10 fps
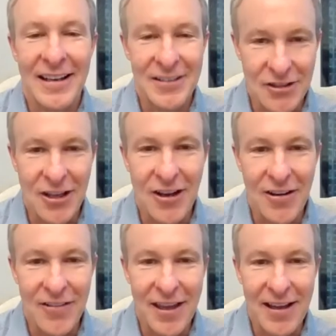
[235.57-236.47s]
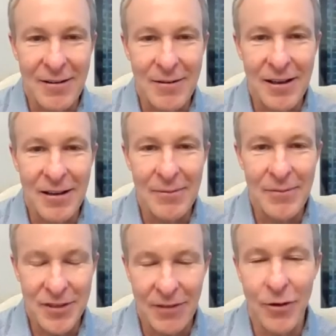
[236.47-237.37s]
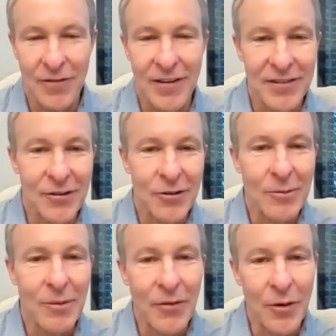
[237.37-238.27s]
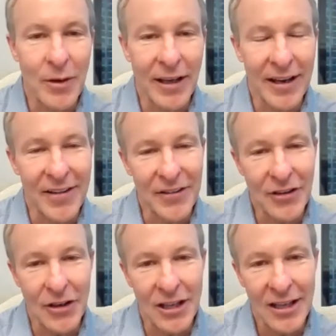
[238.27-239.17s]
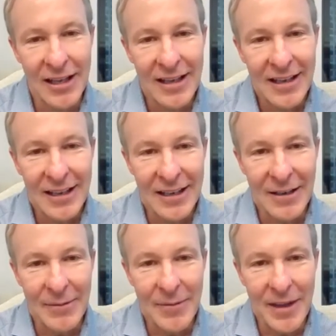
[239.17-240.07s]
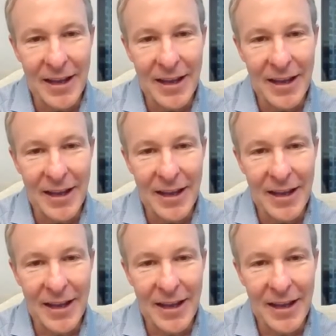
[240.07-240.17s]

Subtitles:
I just got off that 7:45 Central before we got in this call. And